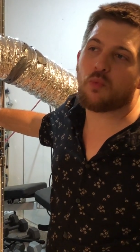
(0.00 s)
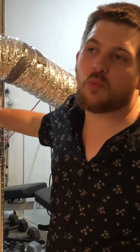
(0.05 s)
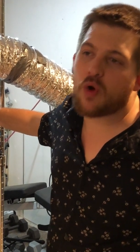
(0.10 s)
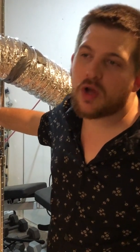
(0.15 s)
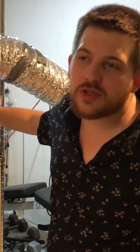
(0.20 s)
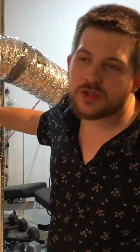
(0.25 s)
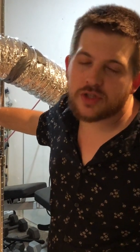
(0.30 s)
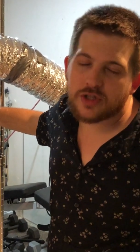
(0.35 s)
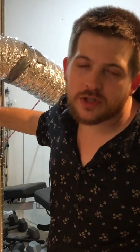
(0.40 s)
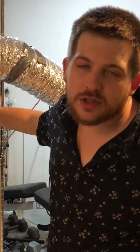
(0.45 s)

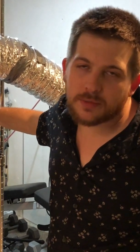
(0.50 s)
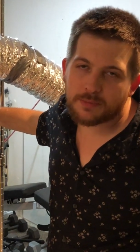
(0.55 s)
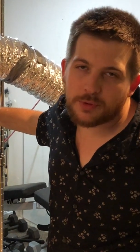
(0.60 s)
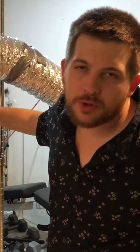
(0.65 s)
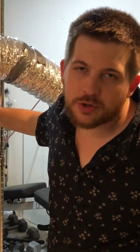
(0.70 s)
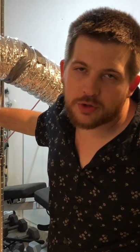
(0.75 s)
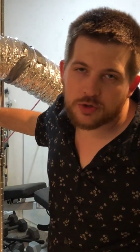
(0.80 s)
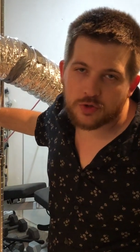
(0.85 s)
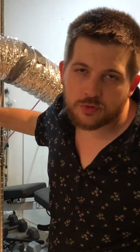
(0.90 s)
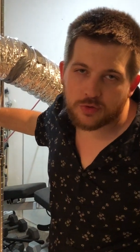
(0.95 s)
once this
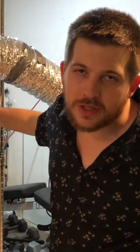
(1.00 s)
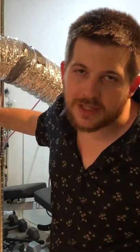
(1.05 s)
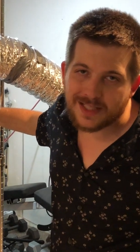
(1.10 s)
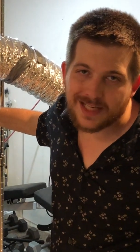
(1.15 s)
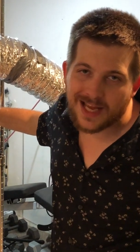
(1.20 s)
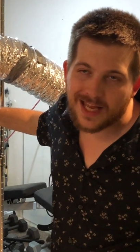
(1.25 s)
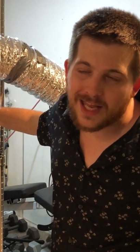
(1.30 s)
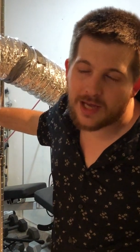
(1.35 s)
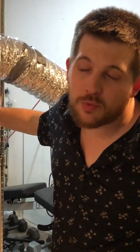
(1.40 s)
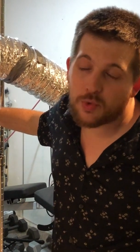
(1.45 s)
computer is
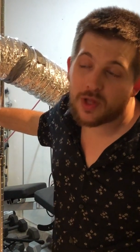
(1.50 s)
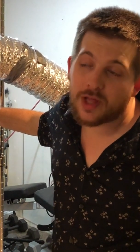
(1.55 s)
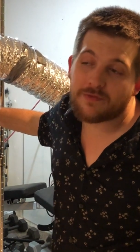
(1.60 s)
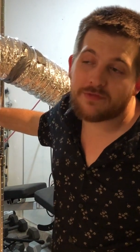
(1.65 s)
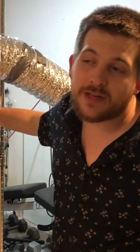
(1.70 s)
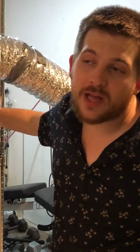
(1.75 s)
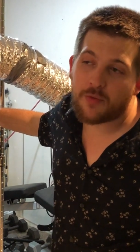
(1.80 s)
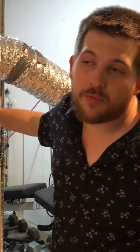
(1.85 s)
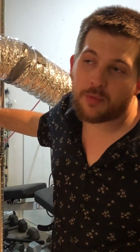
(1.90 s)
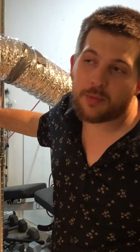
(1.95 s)
reset, it will
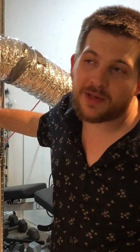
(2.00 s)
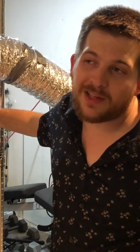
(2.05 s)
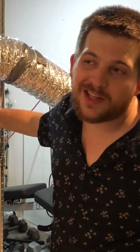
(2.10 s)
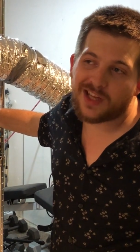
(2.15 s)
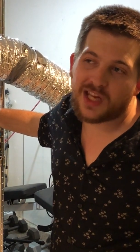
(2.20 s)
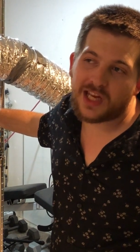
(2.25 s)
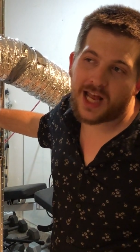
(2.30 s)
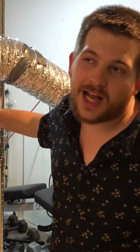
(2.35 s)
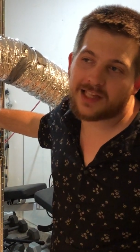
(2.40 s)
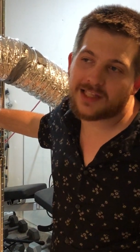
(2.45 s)
have never been
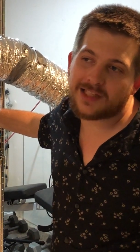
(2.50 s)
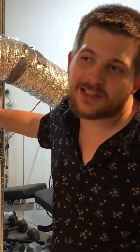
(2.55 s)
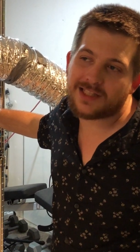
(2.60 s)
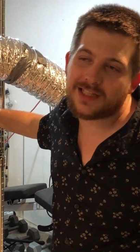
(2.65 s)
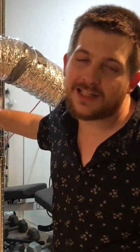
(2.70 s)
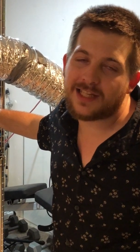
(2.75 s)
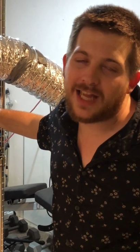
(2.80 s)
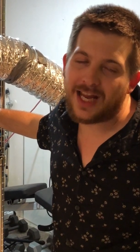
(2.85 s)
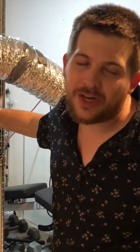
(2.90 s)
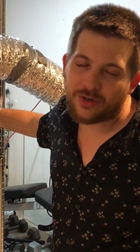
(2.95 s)
connected
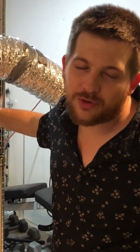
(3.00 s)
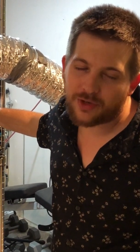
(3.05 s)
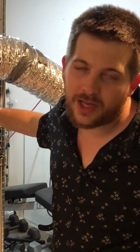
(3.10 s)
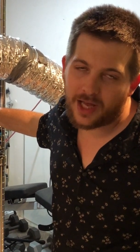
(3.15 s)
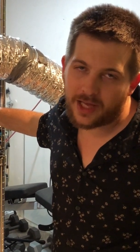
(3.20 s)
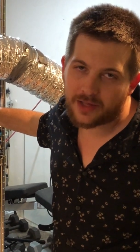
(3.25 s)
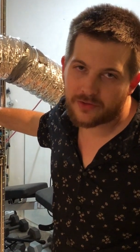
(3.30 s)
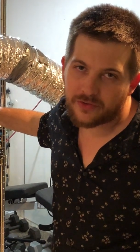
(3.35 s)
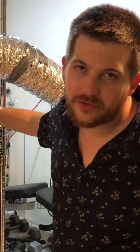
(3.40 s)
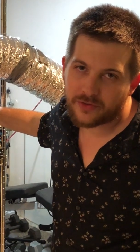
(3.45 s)
to the internet.